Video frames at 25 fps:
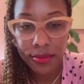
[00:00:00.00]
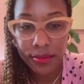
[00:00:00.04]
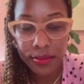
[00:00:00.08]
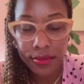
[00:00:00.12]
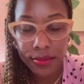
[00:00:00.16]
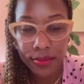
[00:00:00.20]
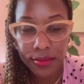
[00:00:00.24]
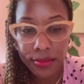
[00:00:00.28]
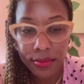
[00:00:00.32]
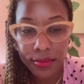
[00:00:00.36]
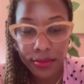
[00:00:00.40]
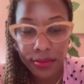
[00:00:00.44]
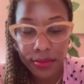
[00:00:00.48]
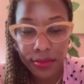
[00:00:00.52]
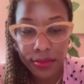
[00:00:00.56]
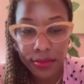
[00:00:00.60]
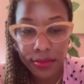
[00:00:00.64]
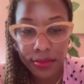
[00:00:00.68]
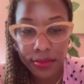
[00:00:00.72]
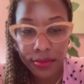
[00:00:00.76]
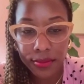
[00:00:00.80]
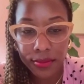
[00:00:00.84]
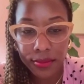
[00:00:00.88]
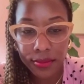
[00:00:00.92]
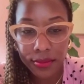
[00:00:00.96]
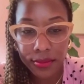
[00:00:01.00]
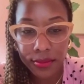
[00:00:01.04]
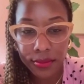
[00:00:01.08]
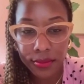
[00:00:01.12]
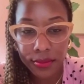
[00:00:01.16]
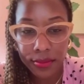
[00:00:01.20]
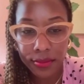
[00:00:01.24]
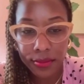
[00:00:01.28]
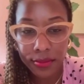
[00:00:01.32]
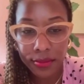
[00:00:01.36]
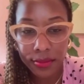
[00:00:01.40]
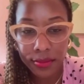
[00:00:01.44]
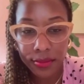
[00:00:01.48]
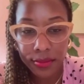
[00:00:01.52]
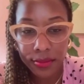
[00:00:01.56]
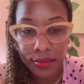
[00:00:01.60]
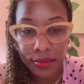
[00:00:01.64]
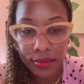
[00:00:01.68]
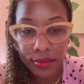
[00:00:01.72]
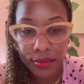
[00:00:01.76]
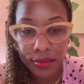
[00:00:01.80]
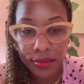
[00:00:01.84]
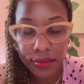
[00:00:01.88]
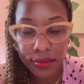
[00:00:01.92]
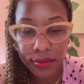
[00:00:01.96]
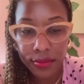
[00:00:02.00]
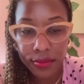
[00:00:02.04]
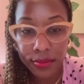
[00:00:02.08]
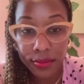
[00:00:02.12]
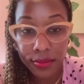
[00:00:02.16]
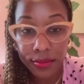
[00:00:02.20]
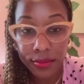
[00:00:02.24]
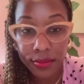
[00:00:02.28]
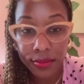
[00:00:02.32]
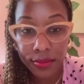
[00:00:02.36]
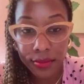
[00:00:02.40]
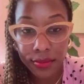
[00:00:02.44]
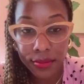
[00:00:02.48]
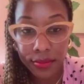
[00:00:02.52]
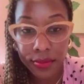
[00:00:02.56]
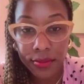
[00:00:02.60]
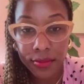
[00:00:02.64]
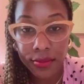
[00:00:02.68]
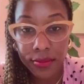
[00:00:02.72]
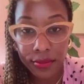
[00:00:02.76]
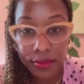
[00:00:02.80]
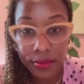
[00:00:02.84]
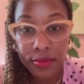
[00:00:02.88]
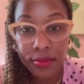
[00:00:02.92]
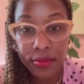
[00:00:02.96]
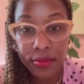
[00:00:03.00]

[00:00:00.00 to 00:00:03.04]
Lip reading: (silent)